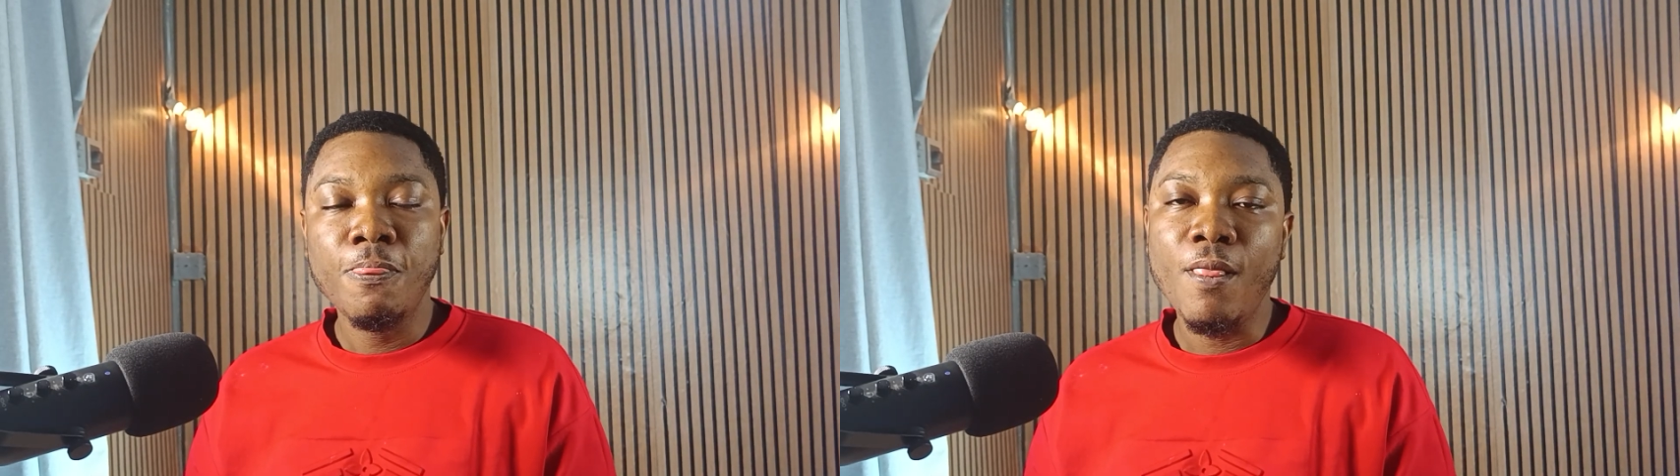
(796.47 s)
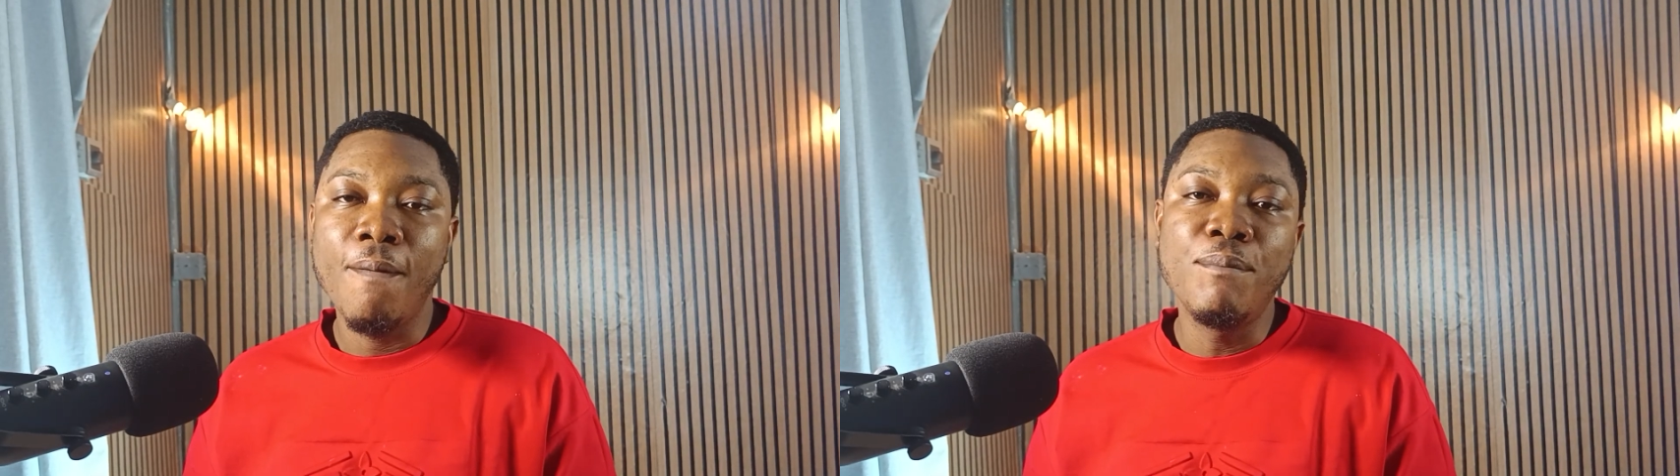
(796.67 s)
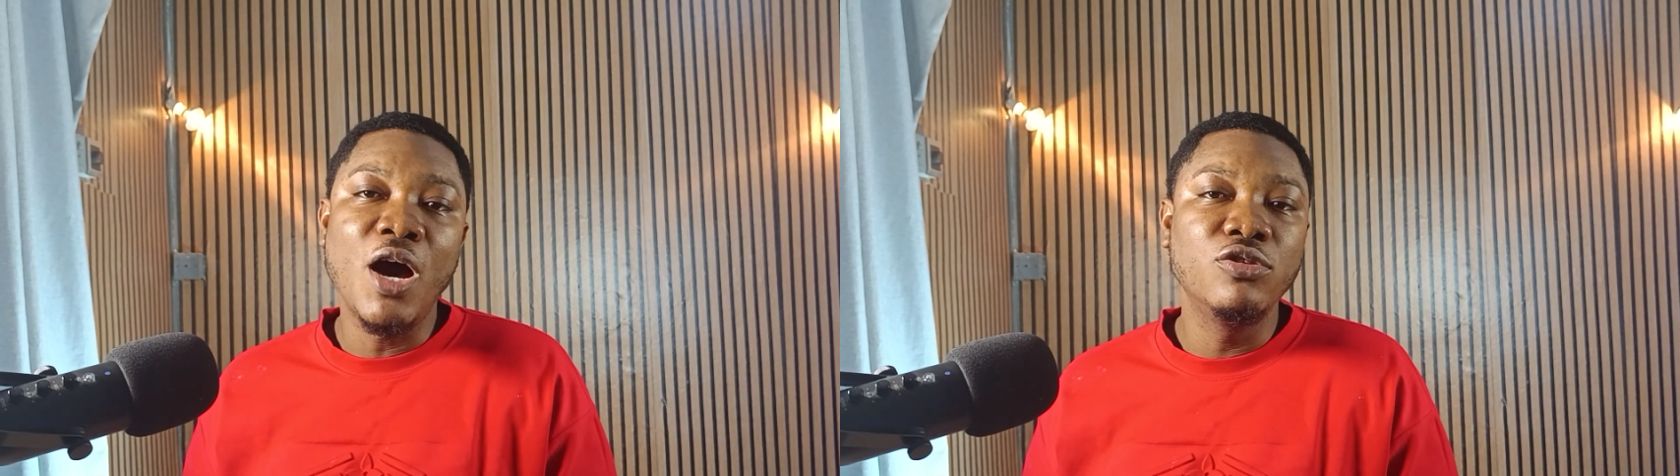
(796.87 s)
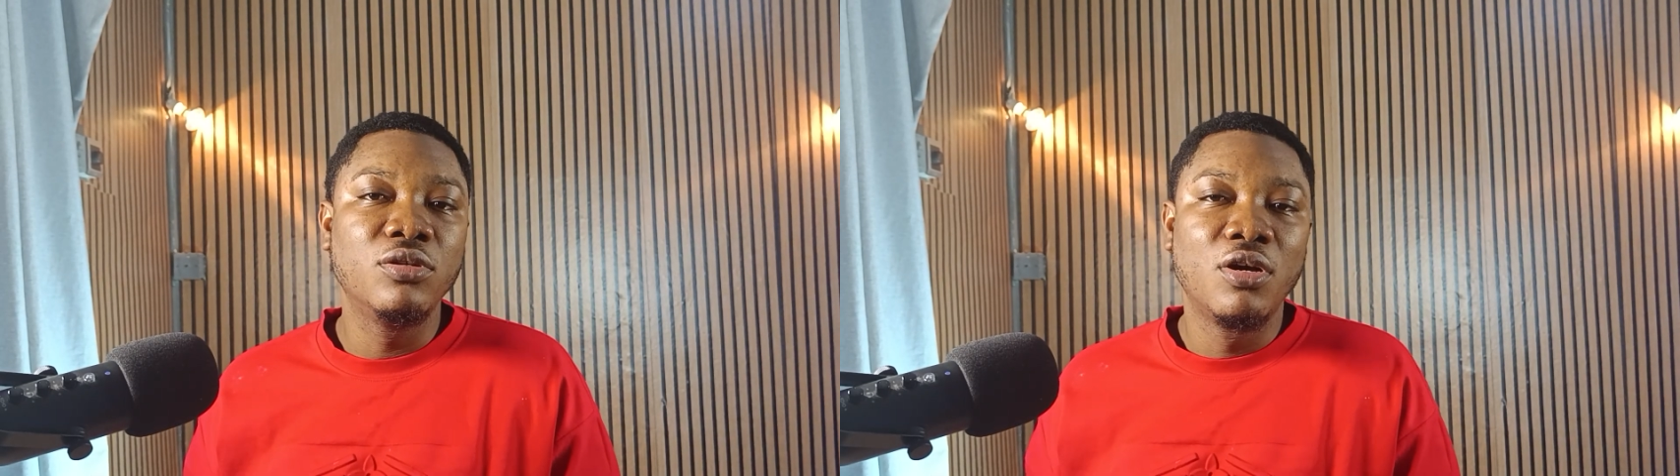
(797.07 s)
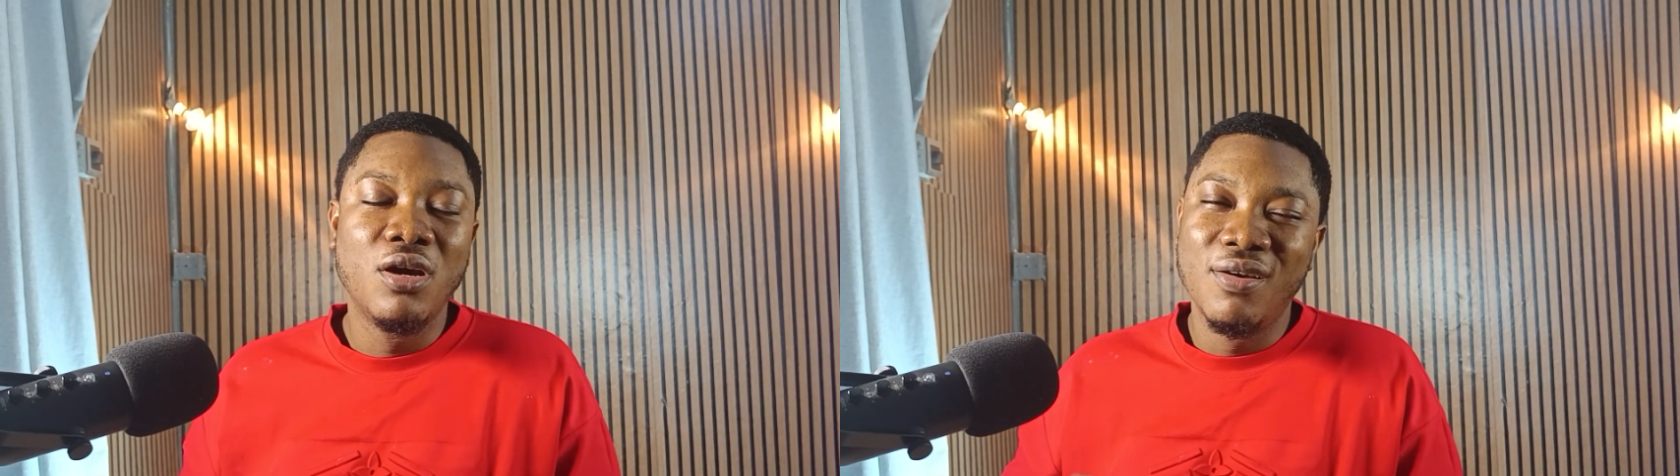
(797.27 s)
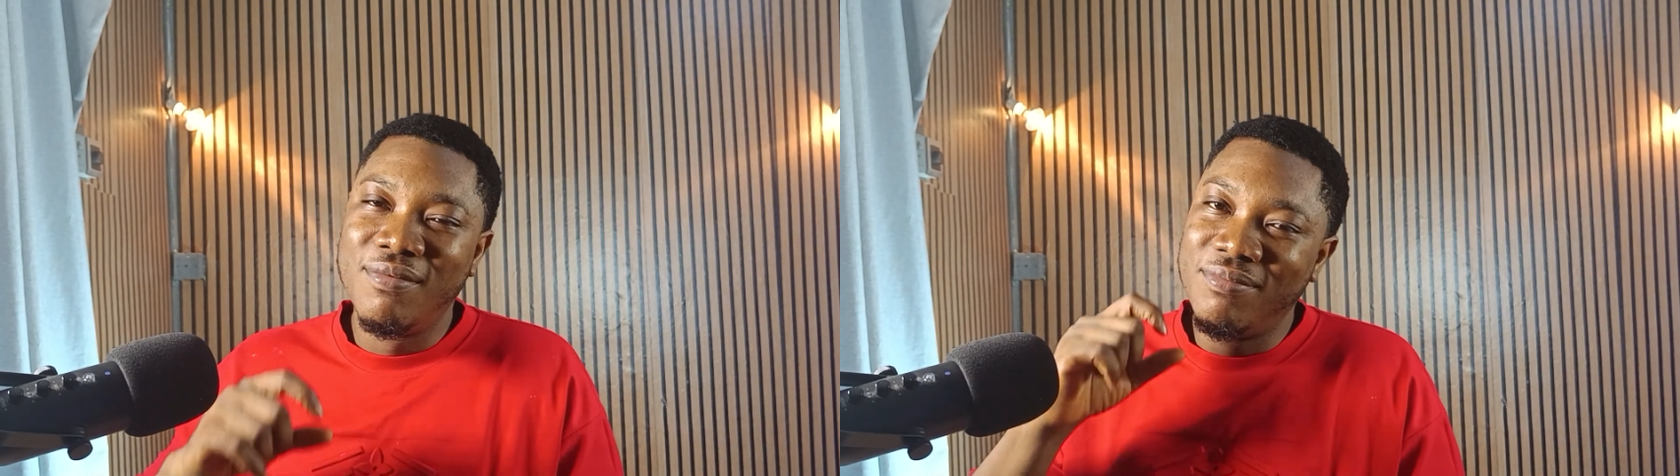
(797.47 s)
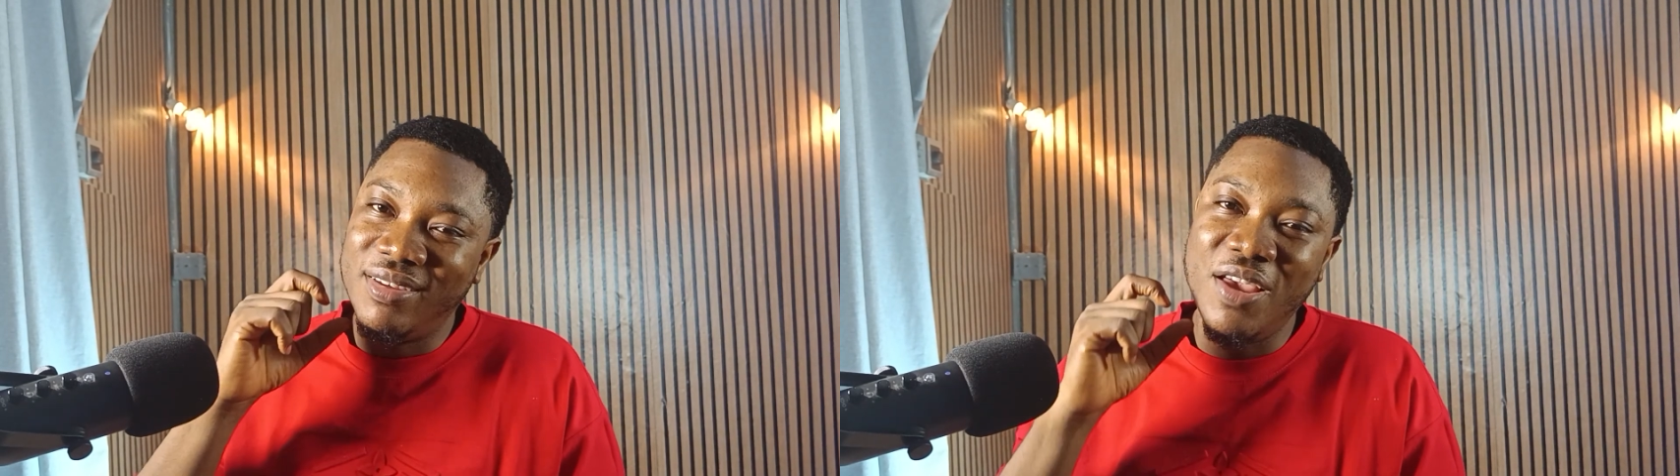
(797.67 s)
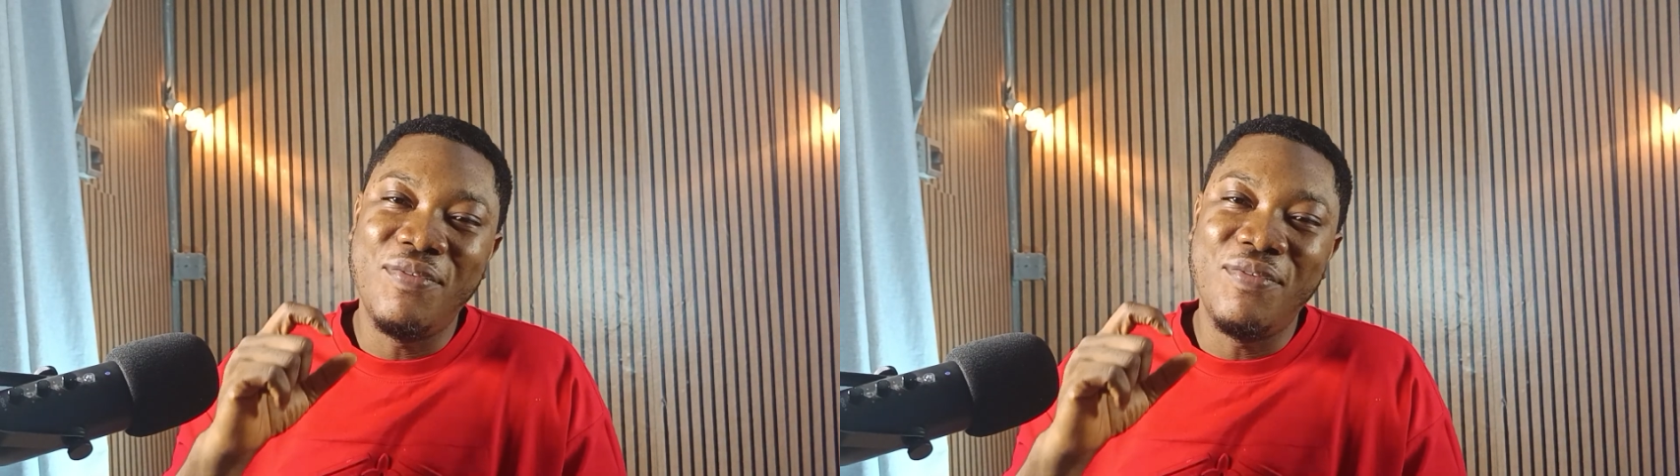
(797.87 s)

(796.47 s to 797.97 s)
Mount gave